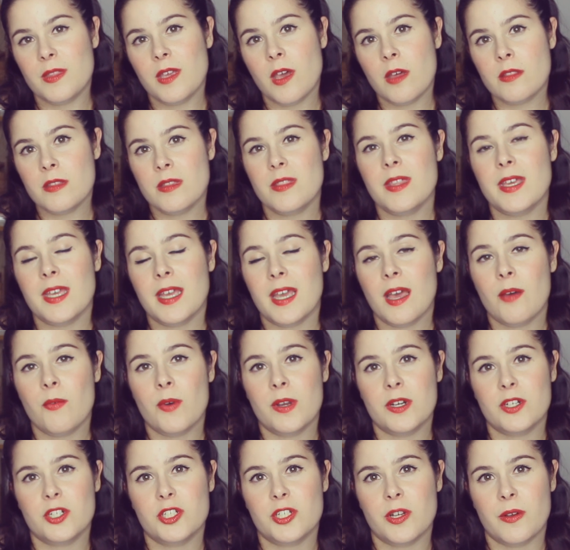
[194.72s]
the other thing I
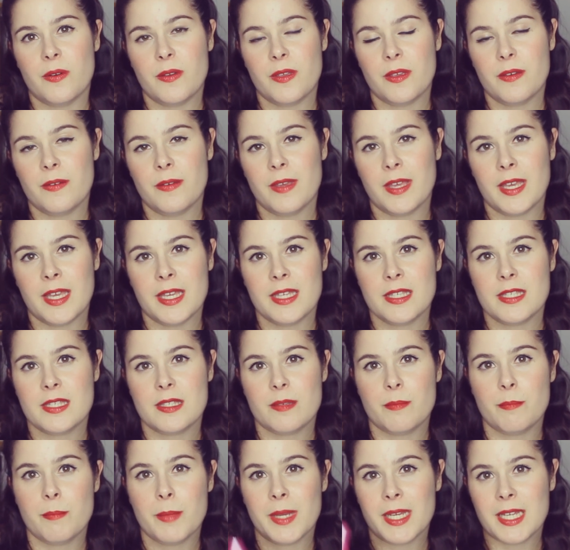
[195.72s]
want to show you
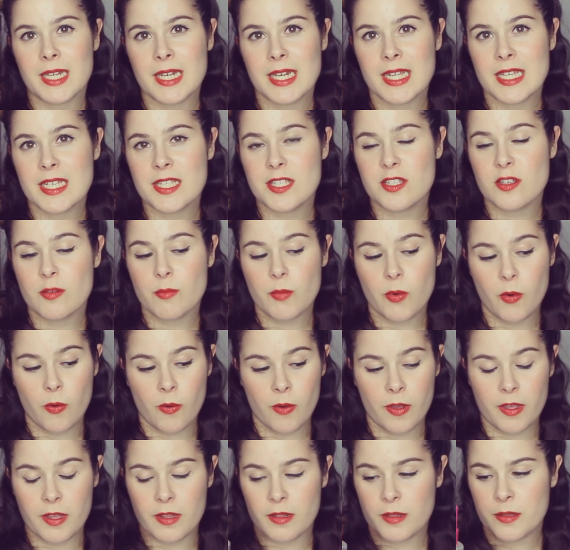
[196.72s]
is magnesium
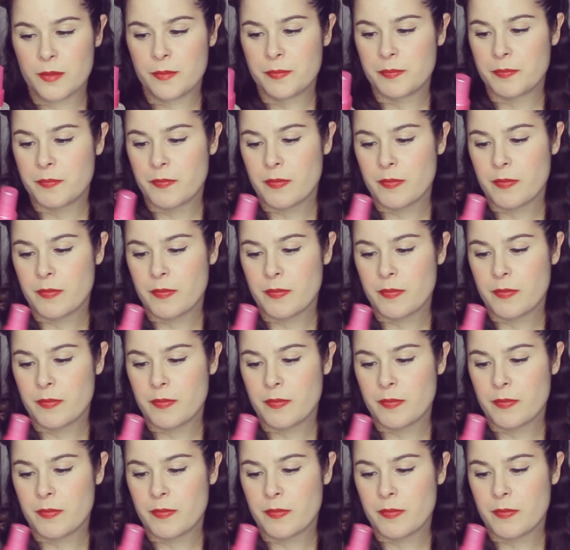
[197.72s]
oil.